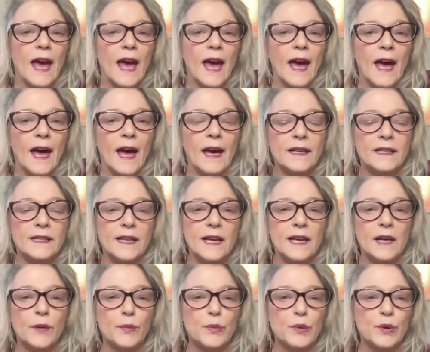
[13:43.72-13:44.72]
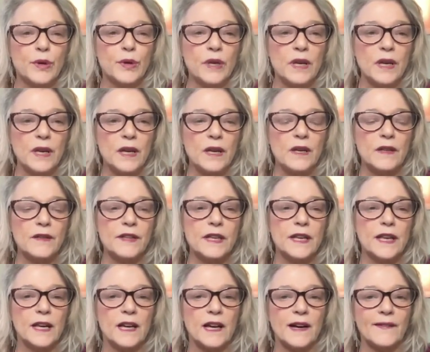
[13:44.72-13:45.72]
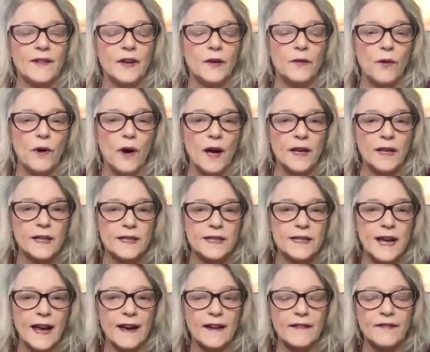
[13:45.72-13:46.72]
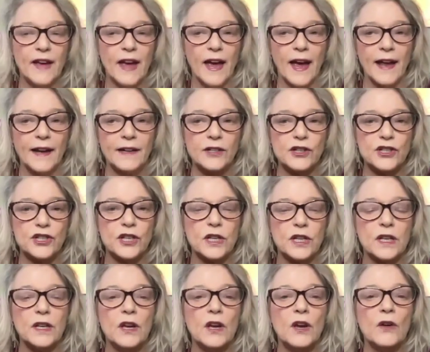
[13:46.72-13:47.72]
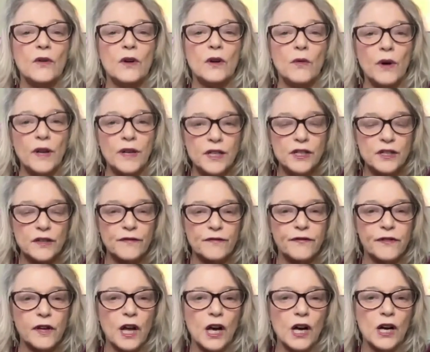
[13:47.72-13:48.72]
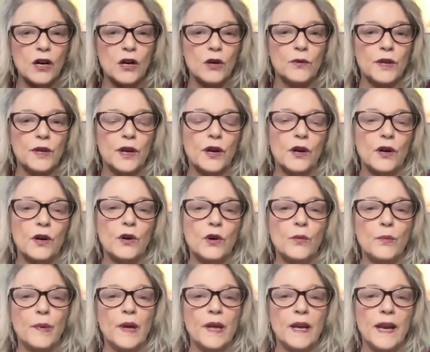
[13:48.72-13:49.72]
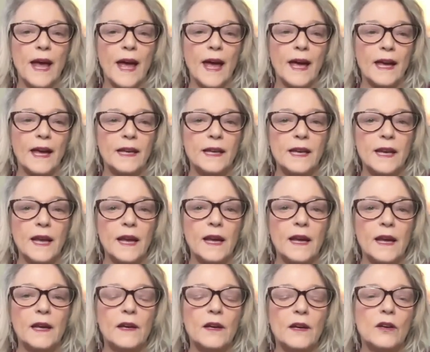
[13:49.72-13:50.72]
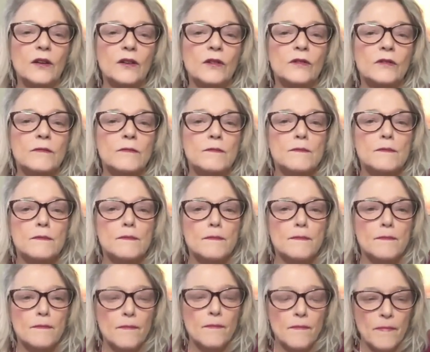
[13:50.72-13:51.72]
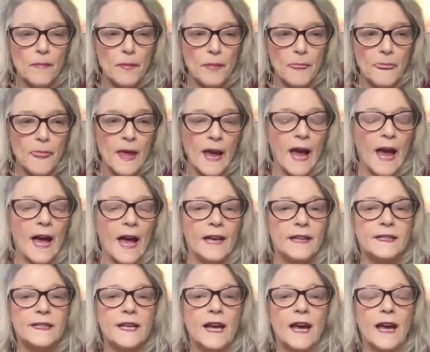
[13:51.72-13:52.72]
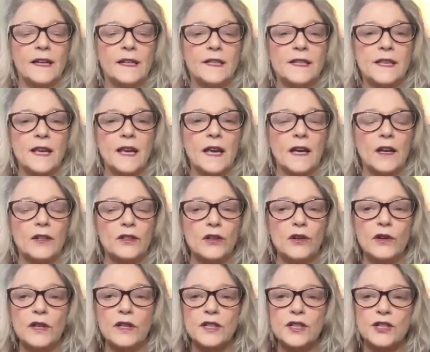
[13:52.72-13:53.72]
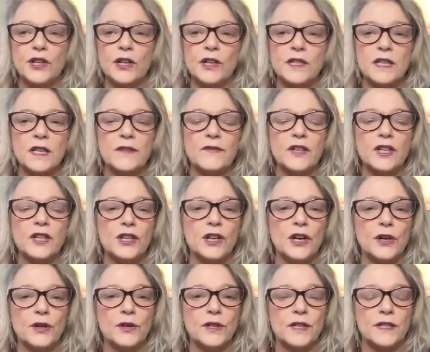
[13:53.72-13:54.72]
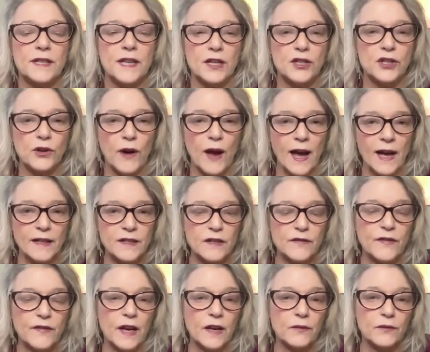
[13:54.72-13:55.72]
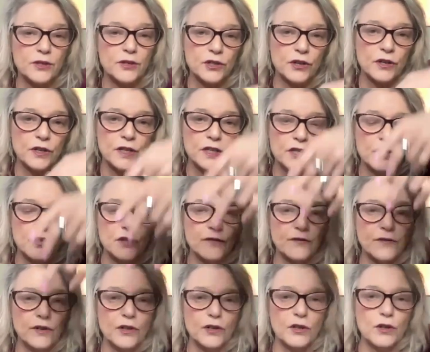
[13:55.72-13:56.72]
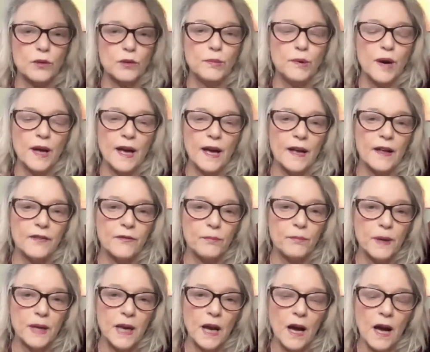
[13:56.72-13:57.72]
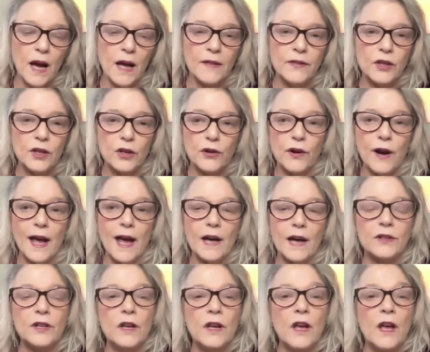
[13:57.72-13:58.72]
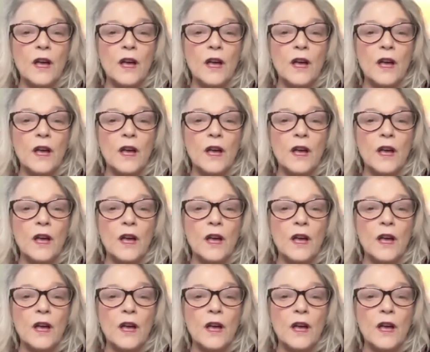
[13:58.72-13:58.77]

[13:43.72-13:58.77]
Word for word: Exhale, breathe it in. We want it to have energy, we want it to flow and open. Inhale and exhale. And you can start to even notice as you activate, returning to the vertical breath beyond the crown,